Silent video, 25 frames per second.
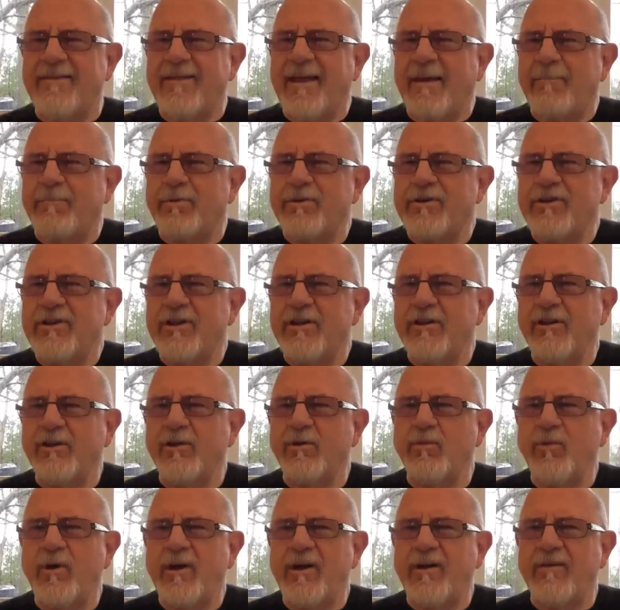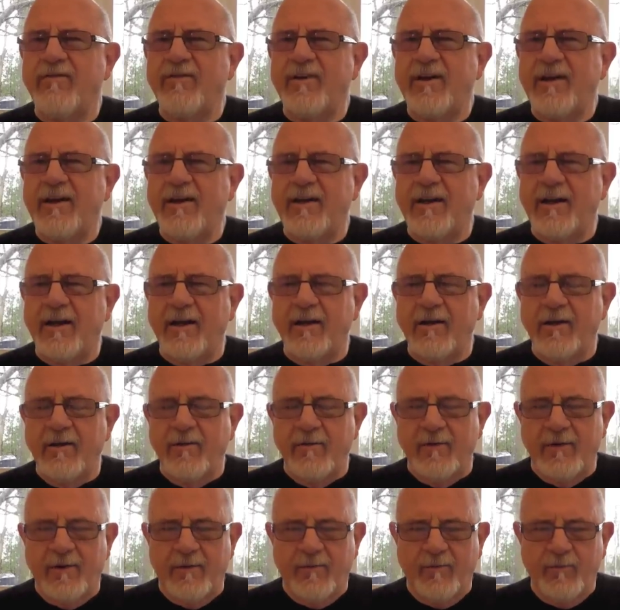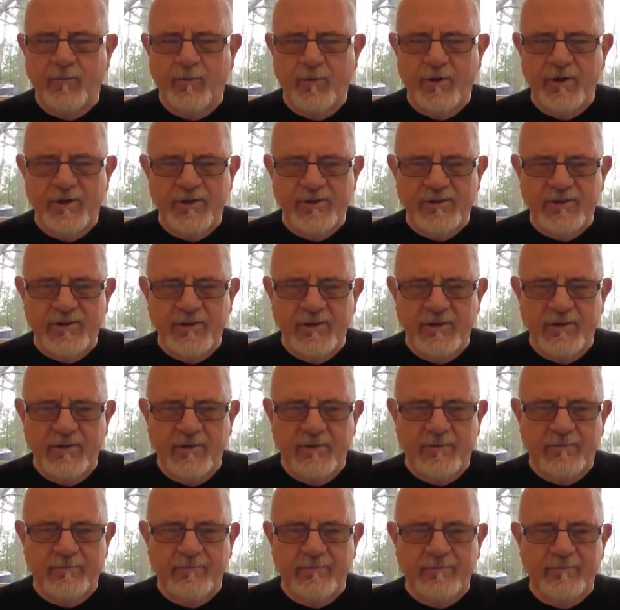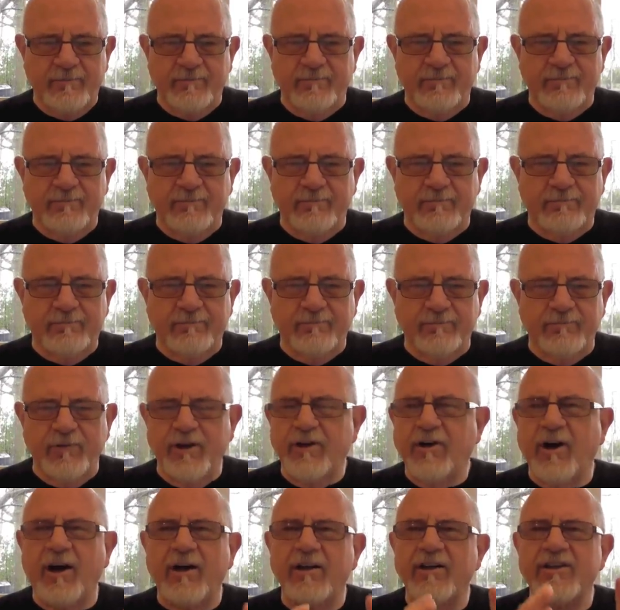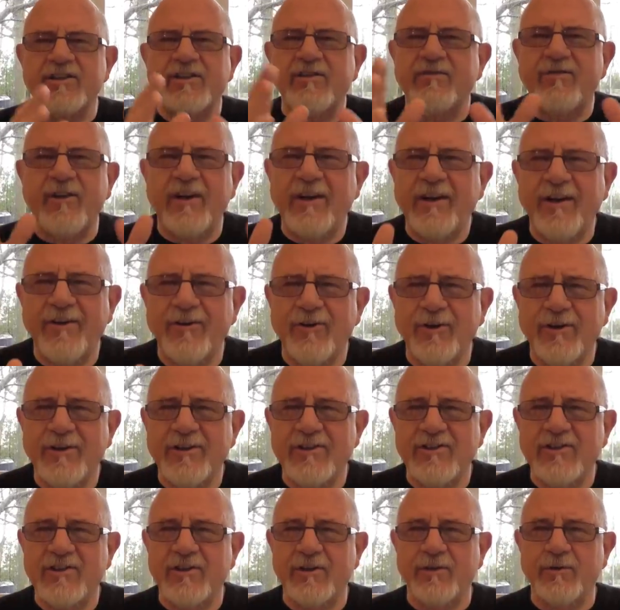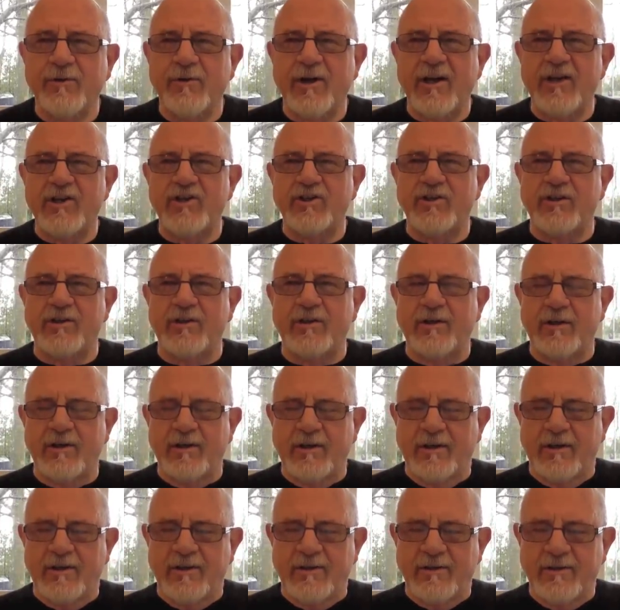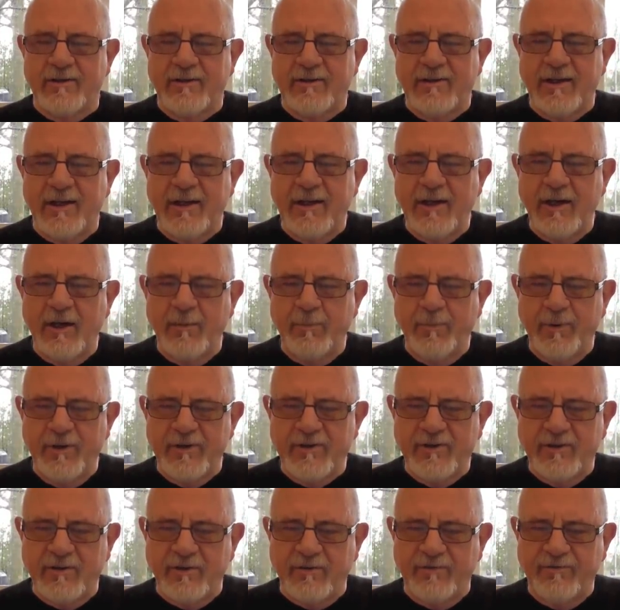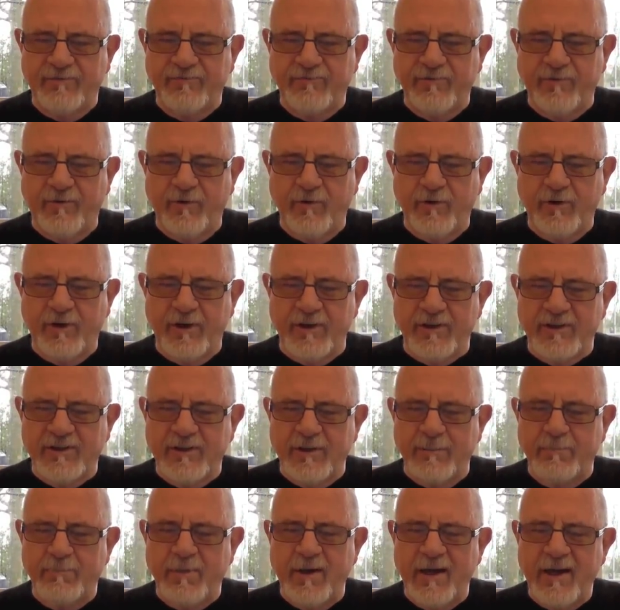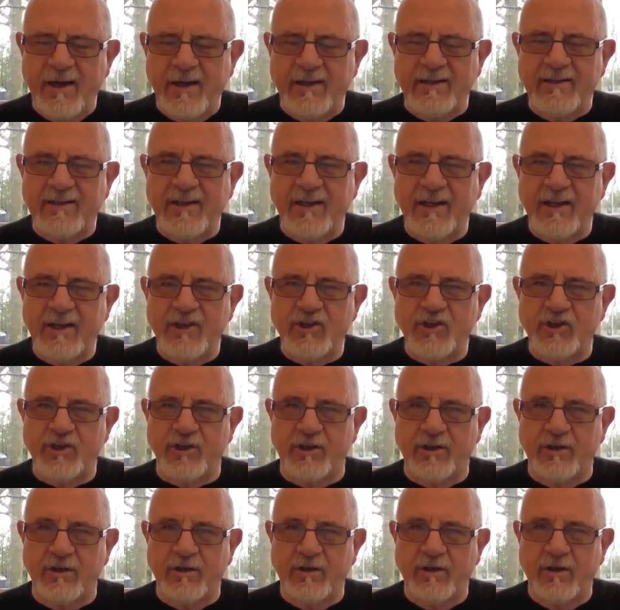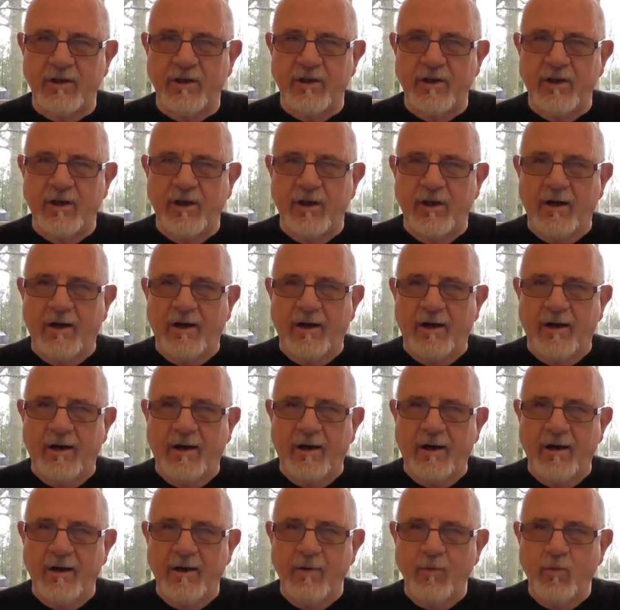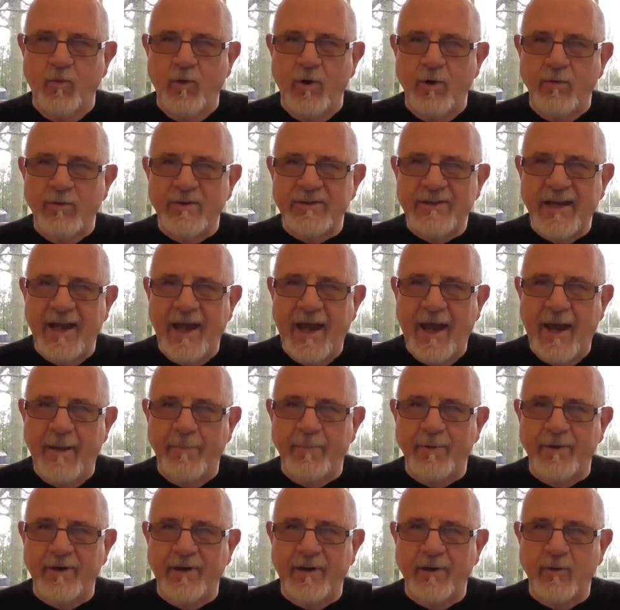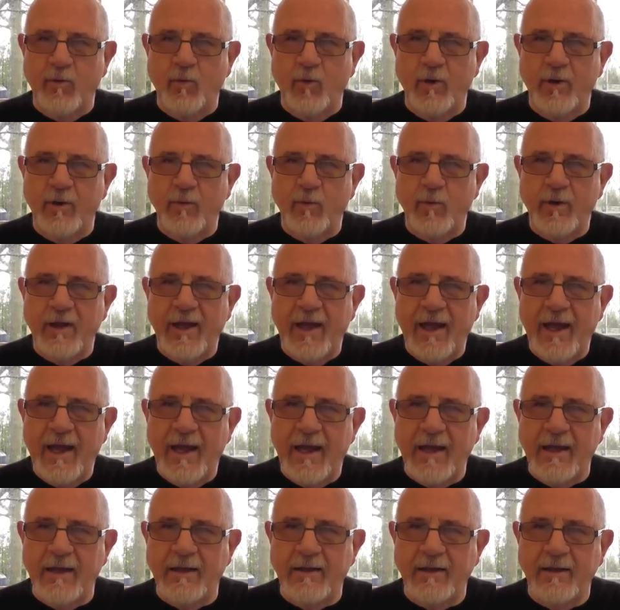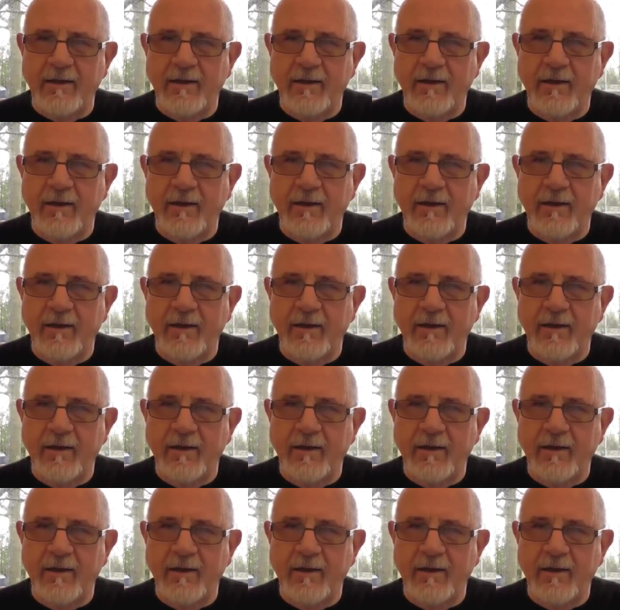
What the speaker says: that particular way of eating was, regardless of any other consideration, to help us to focus, to pay attention on what was happening when we ate,